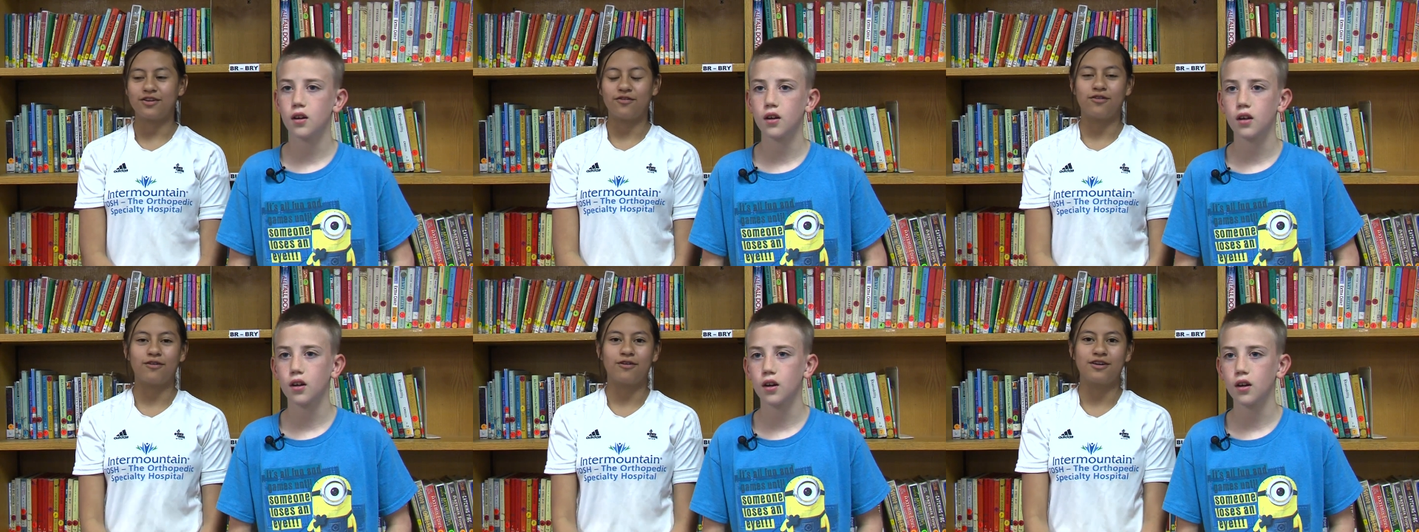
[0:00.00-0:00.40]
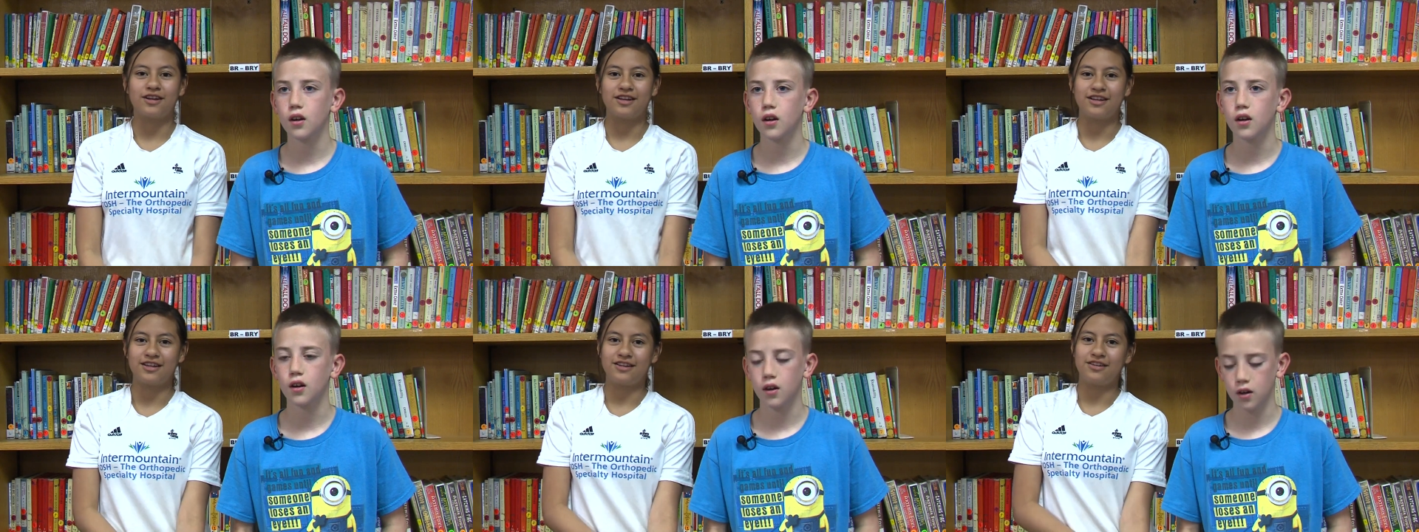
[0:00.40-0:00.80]
Speaker 1: look
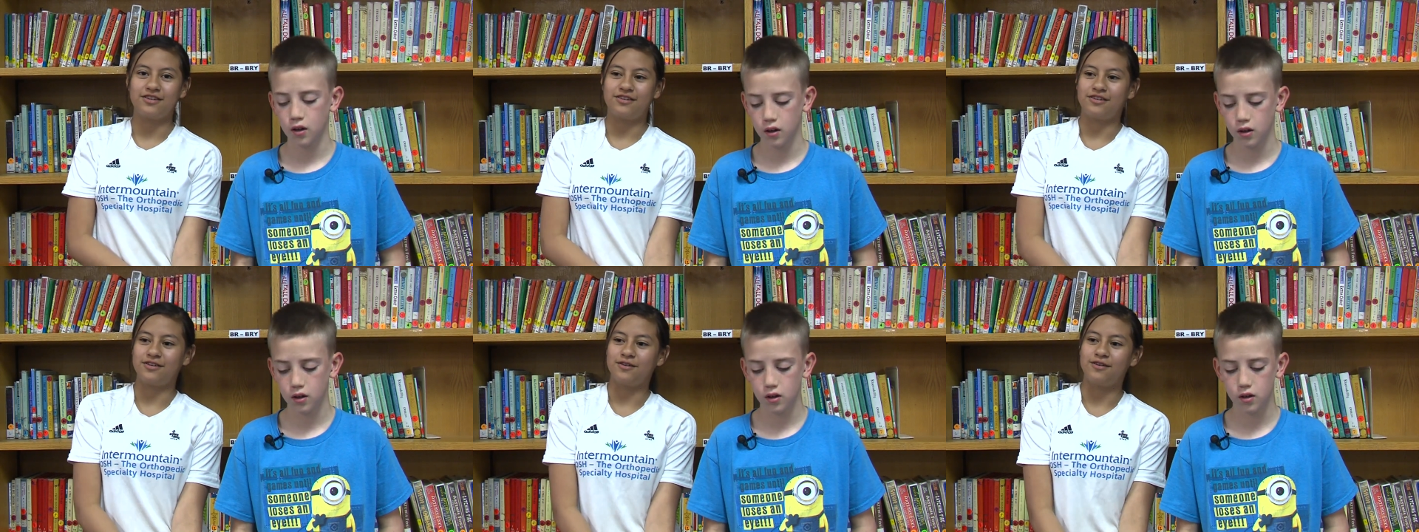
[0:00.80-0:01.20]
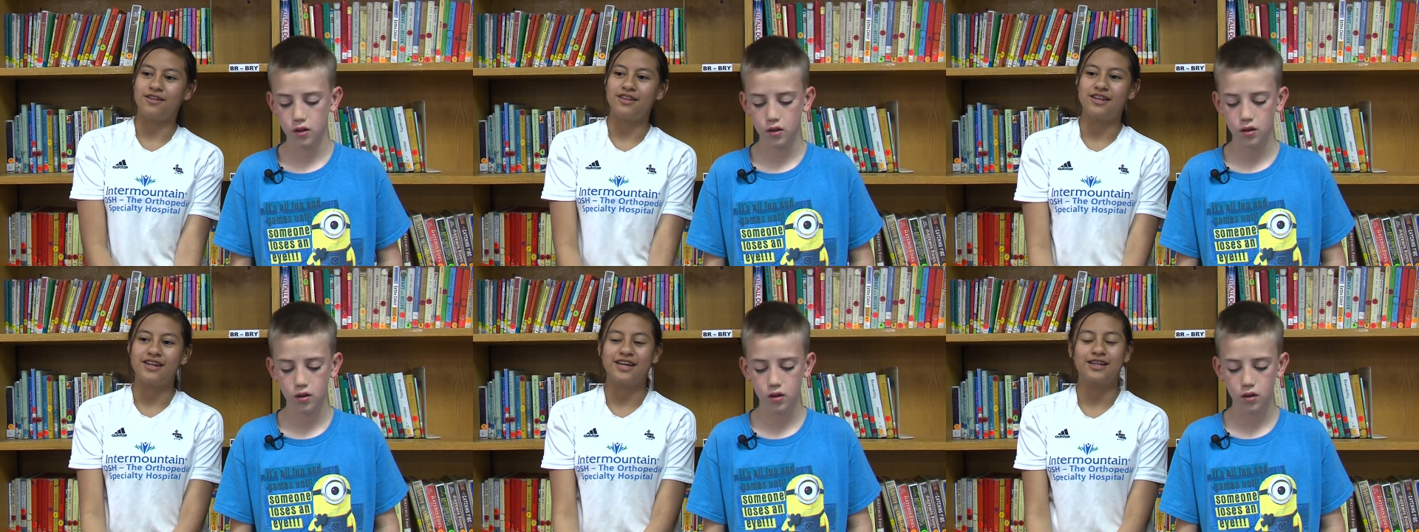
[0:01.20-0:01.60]
forward to
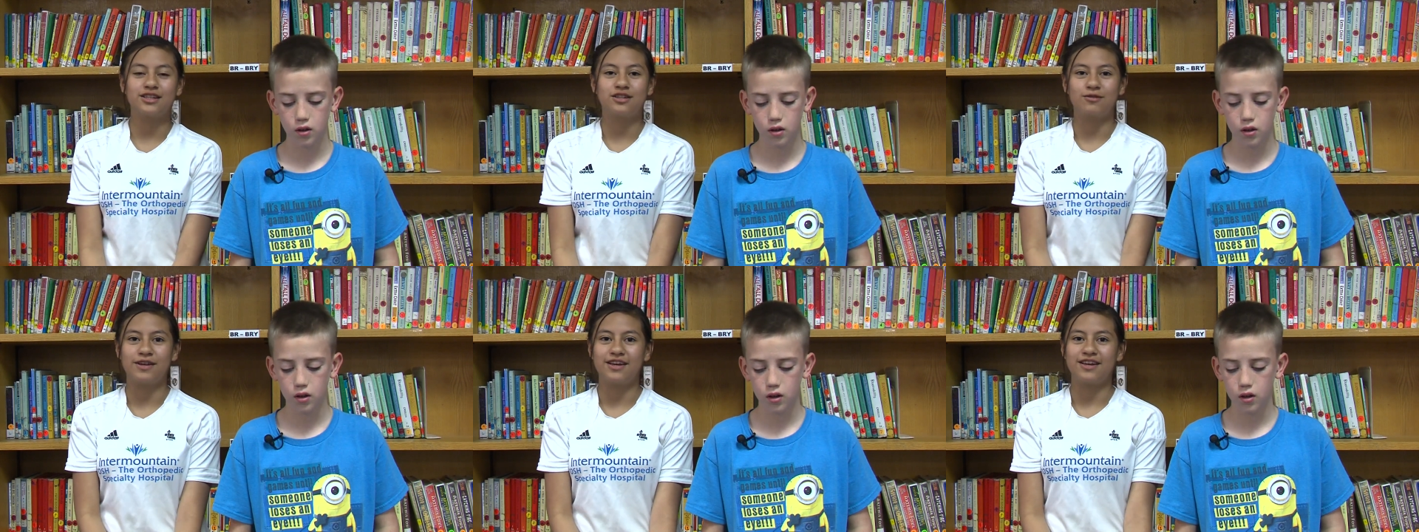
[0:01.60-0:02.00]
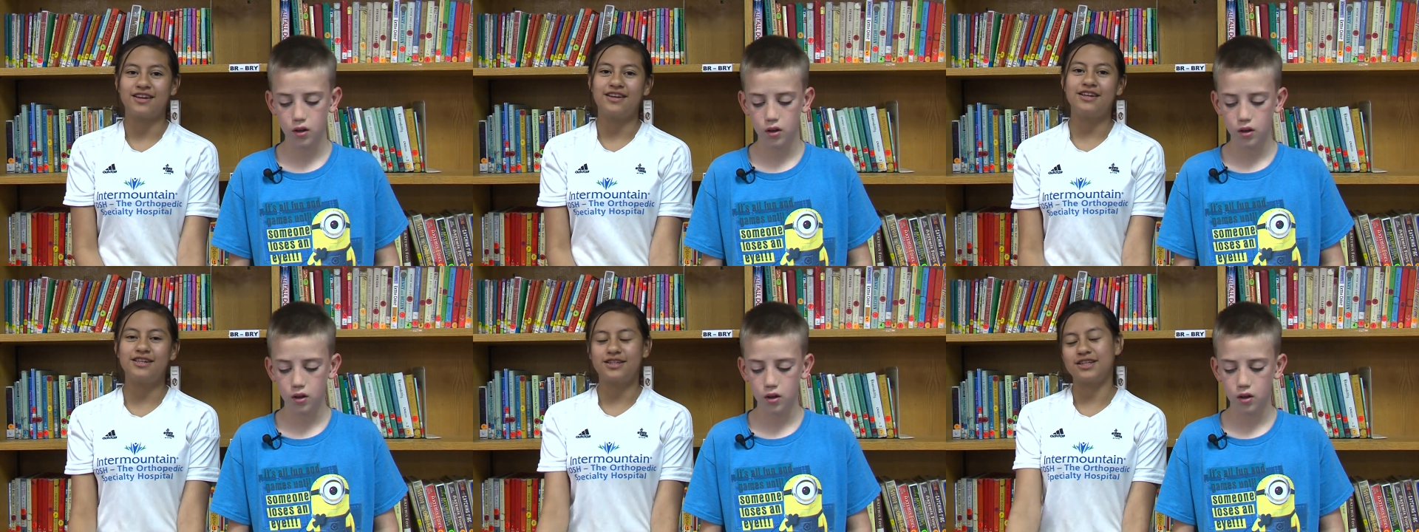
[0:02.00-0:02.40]
in the next
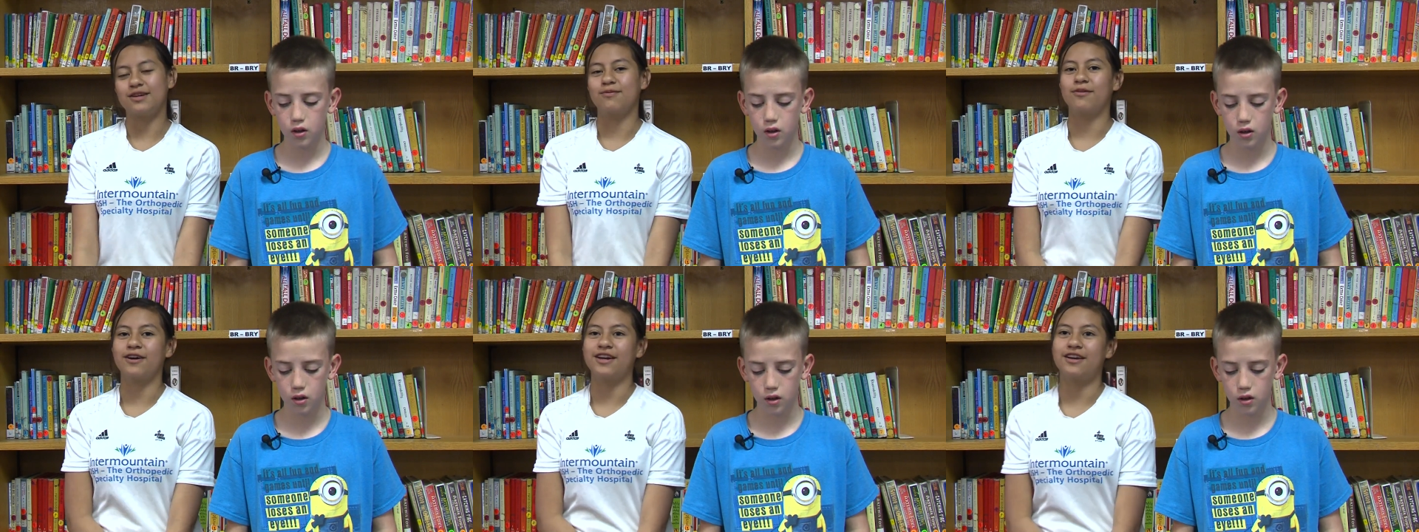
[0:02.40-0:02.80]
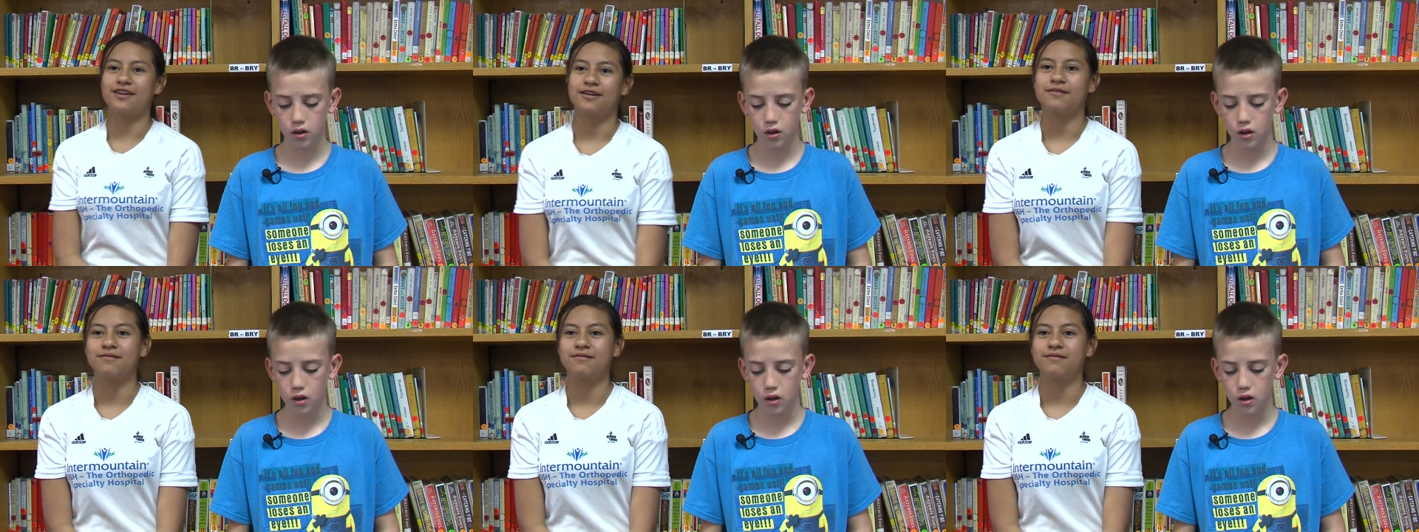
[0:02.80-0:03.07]
week Easter break.